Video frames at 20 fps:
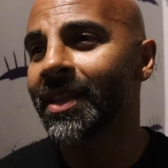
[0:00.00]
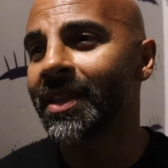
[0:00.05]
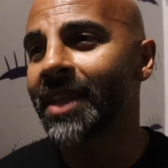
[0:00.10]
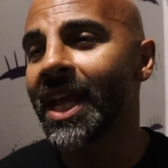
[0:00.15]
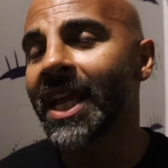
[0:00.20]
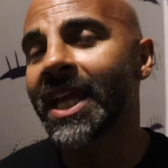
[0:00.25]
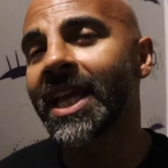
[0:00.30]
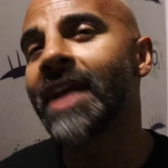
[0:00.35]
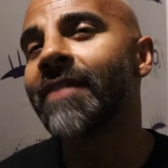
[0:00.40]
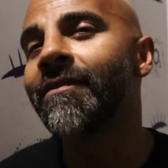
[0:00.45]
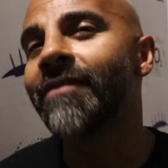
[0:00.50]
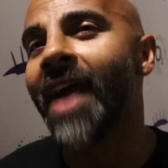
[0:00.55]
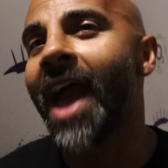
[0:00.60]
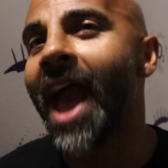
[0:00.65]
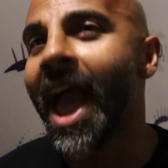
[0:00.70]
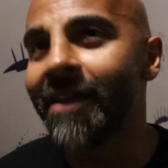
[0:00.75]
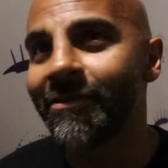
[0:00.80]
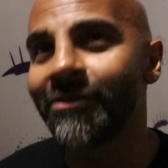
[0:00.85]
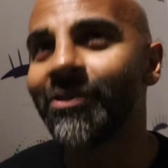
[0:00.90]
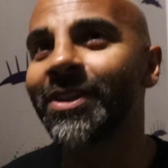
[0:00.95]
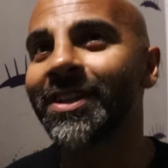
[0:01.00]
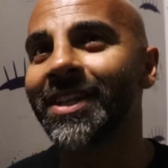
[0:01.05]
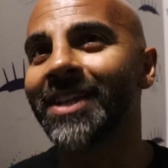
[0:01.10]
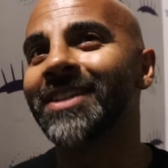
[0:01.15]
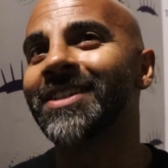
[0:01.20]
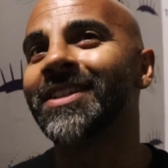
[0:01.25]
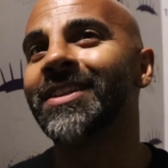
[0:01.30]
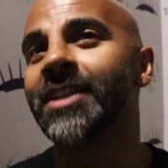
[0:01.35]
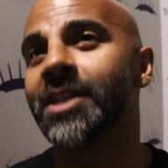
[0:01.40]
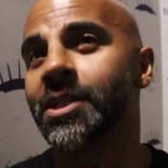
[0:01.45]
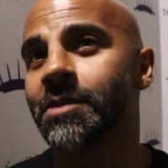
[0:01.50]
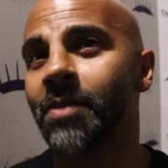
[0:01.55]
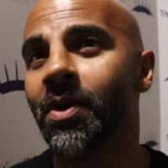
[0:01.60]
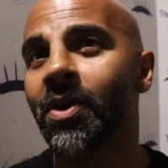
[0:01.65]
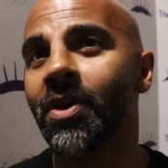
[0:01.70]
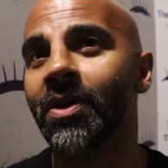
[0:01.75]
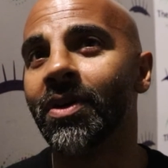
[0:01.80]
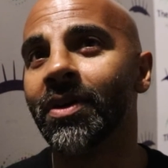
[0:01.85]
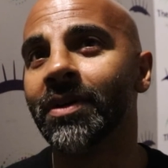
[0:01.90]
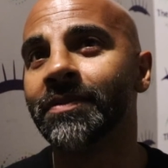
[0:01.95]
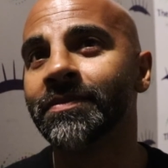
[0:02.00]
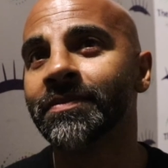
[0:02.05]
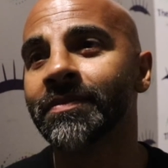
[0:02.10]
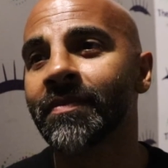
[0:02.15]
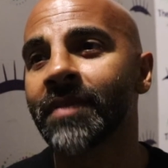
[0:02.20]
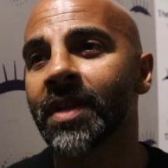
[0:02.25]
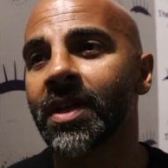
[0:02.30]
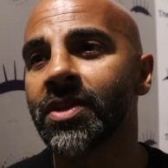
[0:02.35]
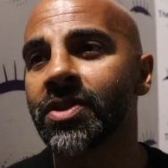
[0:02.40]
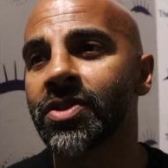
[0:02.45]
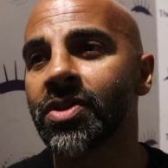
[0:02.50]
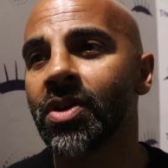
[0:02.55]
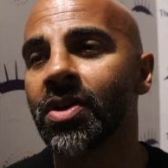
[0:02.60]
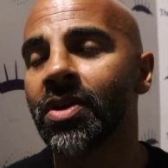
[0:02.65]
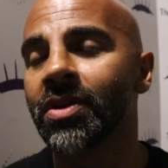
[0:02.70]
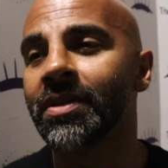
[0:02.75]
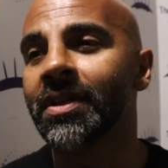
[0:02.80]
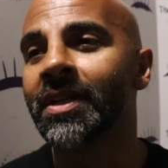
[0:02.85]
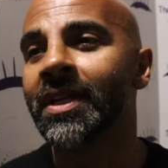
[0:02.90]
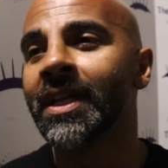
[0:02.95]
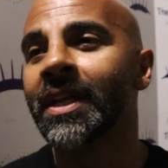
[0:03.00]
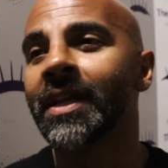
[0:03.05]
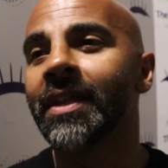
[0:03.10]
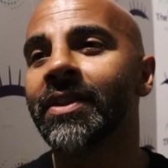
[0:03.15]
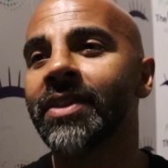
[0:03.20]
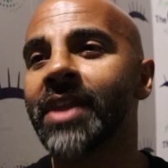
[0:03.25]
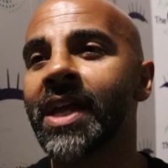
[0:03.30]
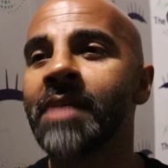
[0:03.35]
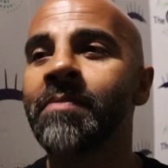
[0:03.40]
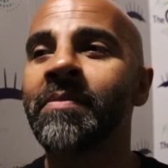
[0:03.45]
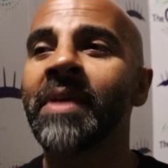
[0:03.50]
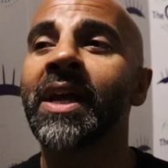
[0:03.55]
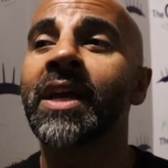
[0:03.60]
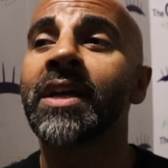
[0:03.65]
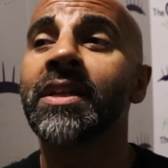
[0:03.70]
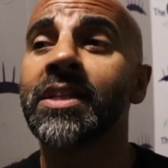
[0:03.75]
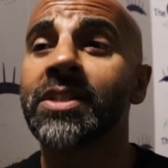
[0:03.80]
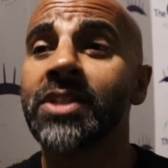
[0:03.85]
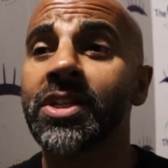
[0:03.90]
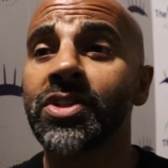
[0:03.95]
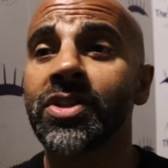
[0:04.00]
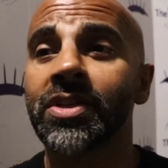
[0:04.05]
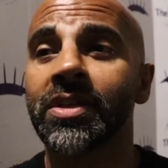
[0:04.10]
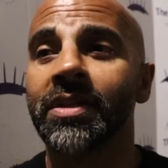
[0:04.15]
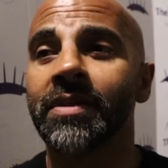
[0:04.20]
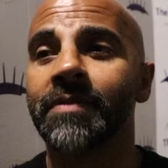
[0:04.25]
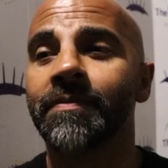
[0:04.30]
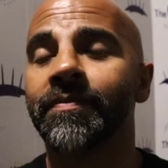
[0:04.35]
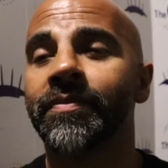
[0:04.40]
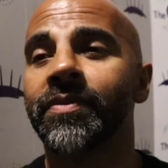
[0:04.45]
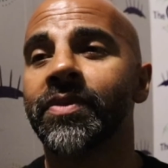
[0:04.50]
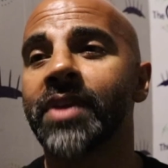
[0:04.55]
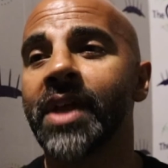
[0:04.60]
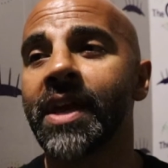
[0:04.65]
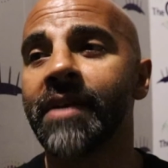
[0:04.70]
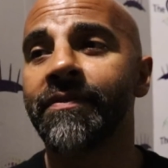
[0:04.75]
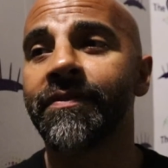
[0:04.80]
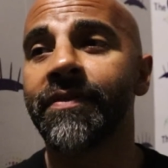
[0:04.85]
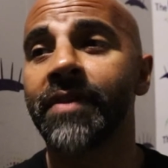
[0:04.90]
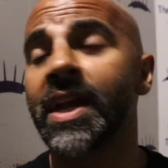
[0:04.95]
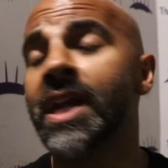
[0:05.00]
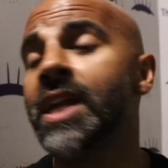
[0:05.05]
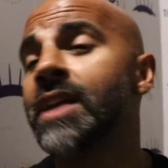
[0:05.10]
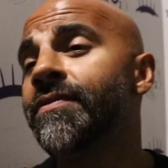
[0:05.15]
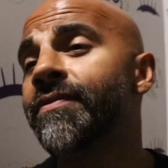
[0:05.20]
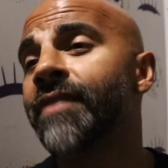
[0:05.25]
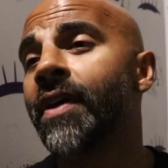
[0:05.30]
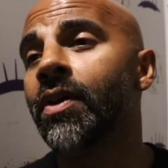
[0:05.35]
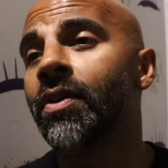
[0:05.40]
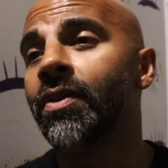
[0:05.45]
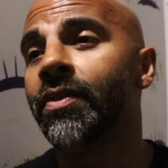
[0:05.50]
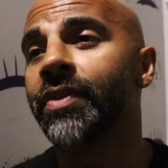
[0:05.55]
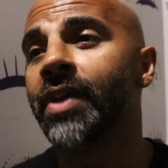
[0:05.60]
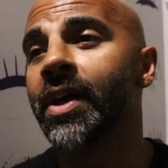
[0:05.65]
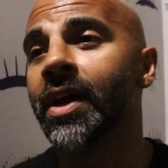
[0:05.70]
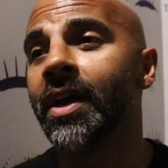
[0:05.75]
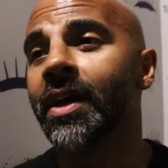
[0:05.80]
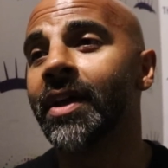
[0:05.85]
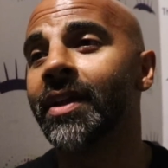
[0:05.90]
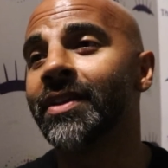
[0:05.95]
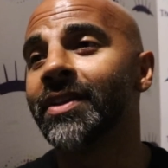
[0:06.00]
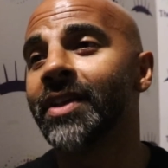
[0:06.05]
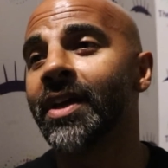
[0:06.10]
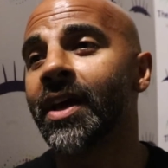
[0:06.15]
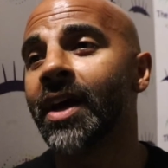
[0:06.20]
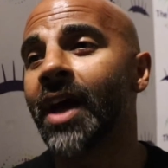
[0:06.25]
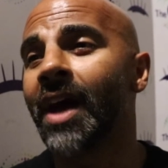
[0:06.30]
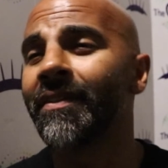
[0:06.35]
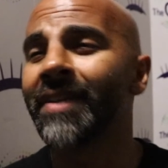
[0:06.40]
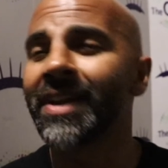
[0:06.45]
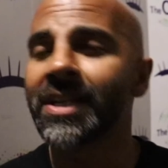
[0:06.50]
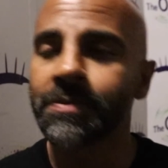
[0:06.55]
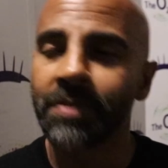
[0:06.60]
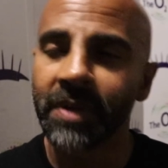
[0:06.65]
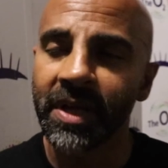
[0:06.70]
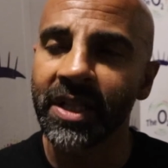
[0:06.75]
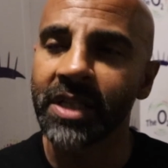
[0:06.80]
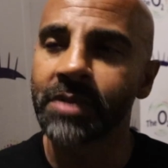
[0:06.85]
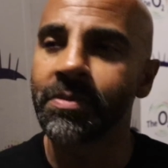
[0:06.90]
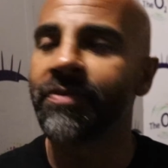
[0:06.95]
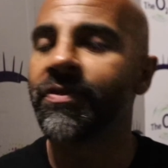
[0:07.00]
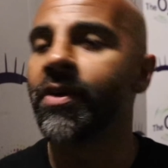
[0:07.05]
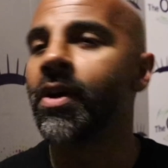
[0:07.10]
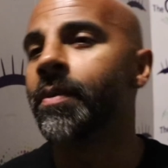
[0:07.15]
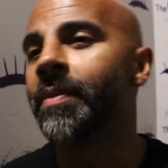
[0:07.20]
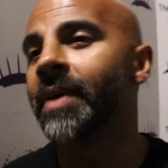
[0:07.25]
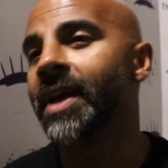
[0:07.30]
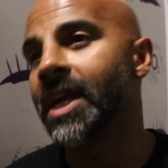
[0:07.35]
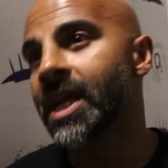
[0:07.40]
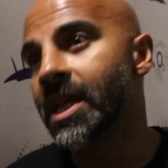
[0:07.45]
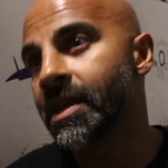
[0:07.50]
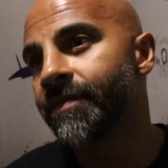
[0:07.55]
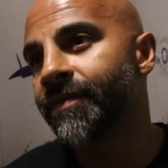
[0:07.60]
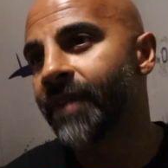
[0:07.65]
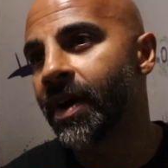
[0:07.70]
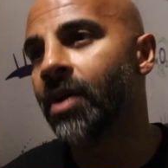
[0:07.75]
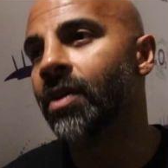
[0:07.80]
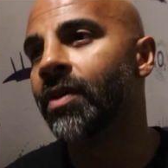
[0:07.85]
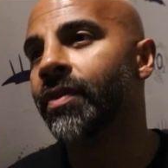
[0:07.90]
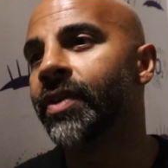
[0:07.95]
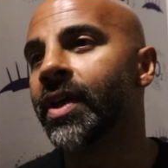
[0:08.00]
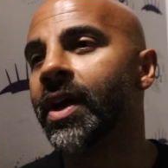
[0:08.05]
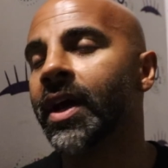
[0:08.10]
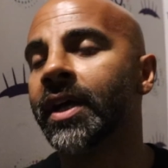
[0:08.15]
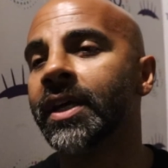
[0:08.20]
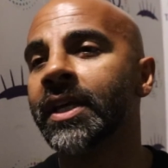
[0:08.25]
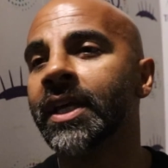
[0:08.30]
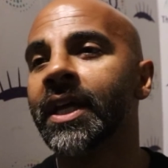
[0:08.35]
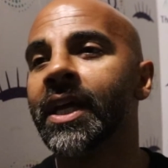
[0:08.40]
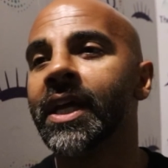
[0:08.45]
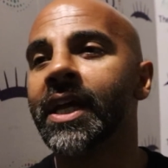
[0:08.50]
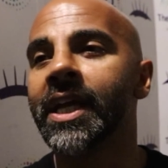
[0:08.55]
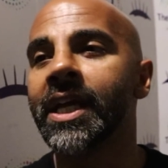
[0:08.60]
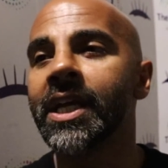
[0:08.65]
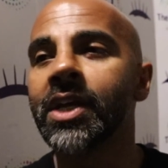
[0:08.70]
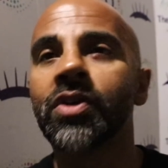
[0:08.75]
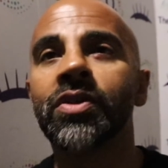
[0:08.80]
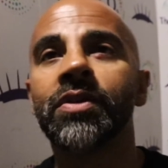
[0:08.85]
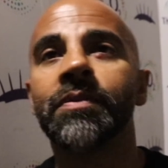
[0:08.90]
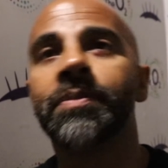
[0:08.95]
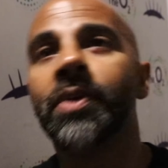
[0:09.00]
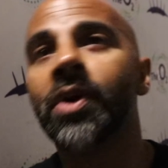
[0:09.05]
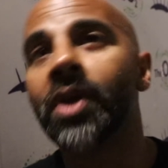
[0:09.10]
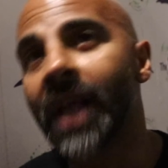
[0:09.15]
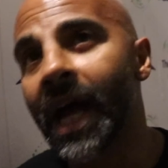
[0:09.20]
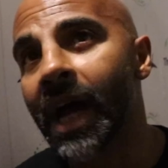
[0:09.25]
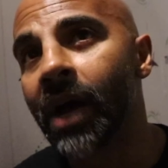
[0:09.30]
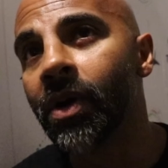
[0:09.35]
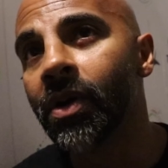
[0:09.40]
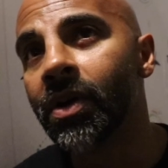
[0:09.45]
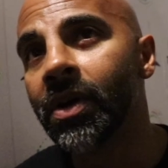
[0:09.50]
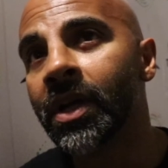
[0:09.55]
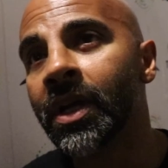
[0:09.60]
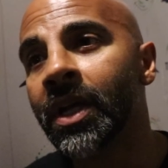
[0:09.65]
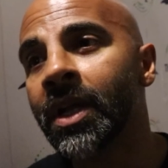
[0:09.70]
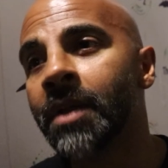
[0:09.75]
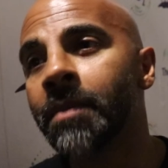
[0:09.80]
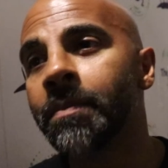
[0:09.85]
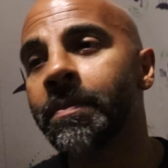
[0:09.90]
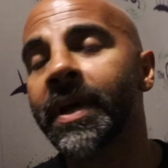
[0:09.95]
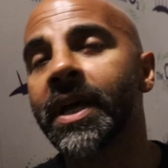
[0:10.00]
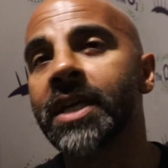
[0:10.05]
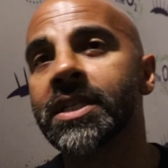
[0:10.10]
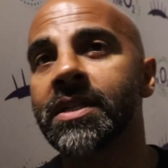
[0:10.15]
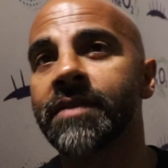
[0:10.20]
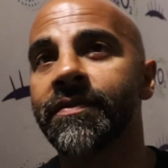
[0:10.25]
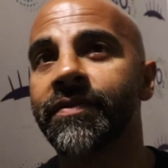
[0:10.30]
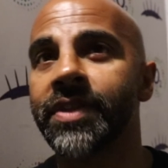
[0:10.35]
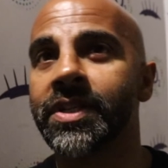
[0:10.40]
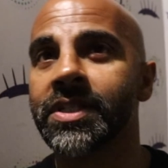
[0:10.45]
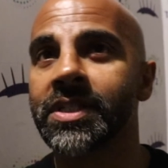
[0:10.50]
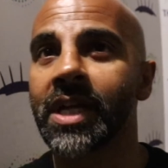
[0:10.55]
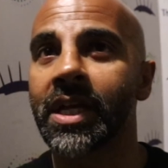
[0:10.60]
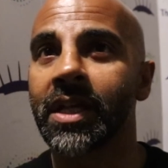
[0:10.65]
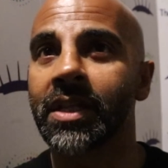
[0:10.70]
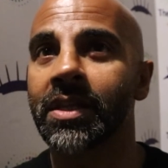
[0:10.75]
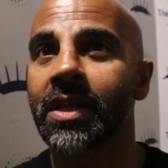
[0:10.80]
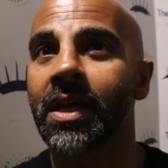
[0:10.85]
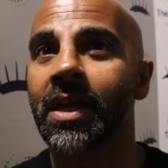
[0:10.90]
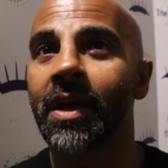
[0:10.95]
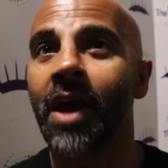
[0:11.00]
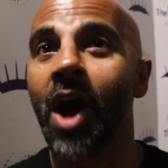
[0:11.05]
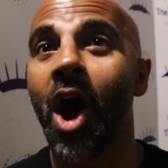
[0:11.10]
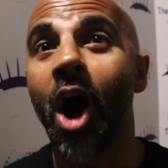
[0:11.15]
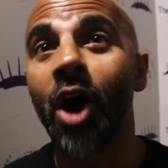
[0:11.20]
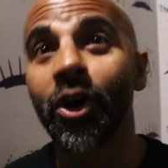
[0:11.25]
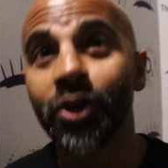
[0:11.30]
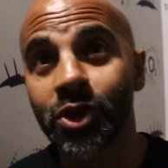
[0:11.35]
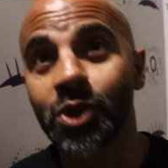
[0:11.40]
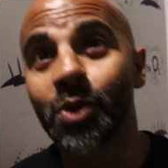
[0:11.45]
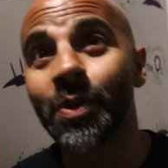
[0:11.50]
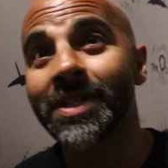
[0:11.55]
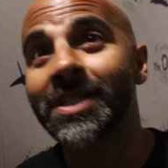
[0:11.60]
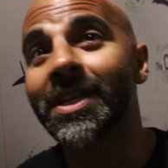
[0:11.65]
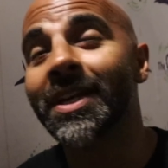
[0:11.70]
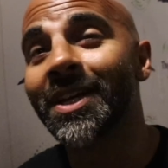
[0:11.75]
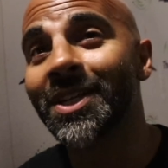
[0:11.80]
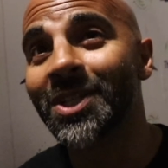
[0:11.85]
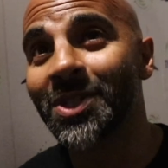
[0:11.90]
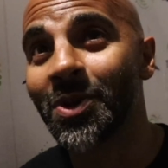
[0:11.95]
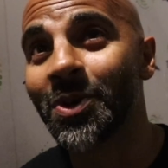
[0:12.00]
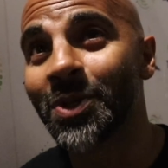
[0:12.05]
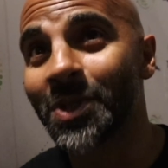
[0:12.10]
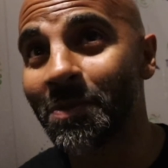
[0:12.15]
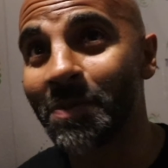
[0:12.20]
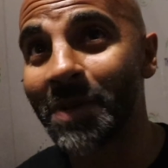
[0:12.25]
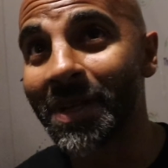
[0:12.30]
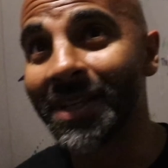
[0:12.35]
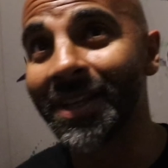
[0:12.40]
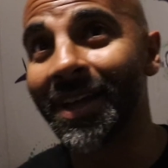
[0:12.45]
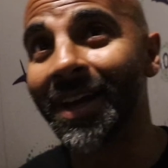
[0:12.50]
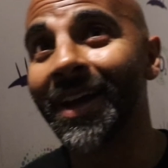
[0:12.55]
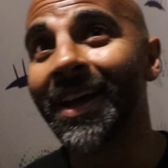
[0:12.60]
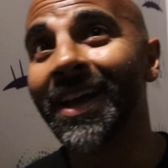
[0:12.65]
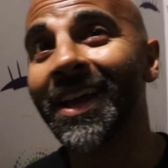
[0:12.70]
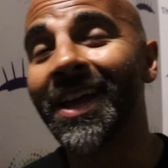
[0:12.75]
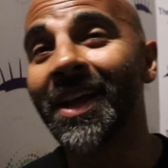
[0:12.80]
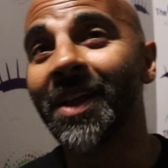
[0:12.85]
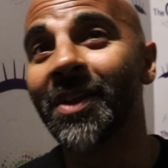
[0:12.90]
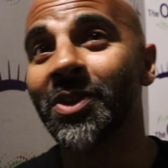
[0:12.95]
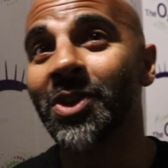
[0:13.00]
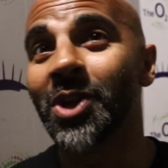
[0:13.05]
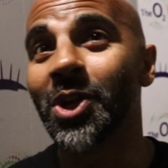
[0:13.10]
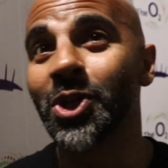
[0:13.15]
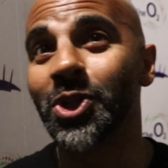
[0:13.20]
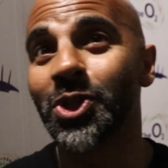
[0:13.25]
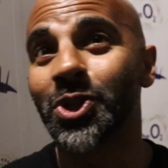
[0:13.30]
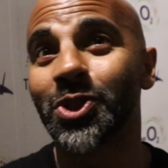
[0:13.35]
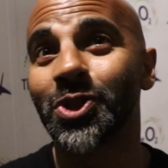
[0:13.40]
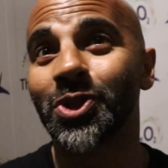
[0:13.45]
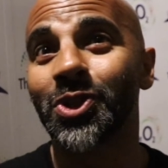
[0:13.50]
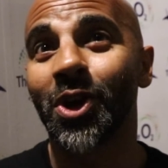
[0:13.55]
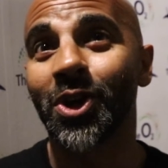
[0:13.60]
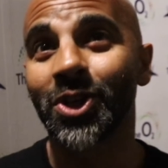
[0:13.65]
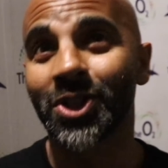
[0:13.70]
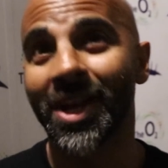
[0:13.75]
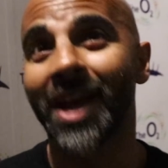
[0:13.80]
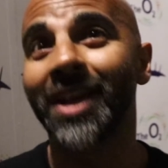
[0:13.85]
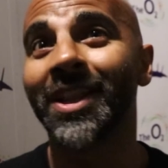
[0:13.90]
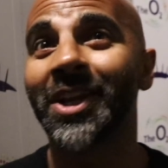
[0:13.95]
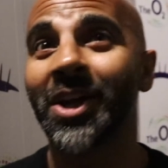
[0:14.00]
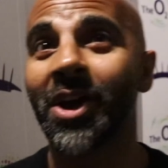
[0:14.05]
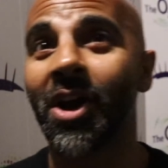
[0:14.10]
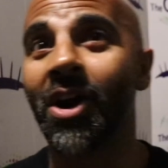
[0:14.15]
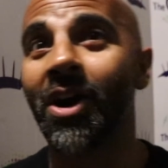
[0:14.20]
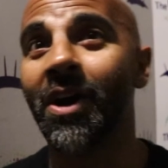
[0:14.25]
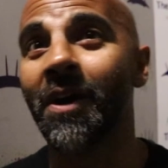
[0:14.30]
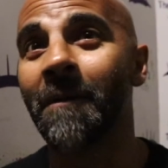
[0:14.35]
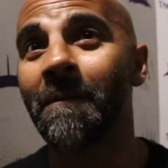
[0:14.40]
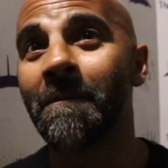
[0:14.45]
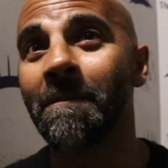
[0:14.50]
they give everything to this sport. Mm. So they make a decision. They he felt that, that I've explained this before, but he felt that he couldn't pull out because of the stick that on Twitter and social media that Josh Kelly got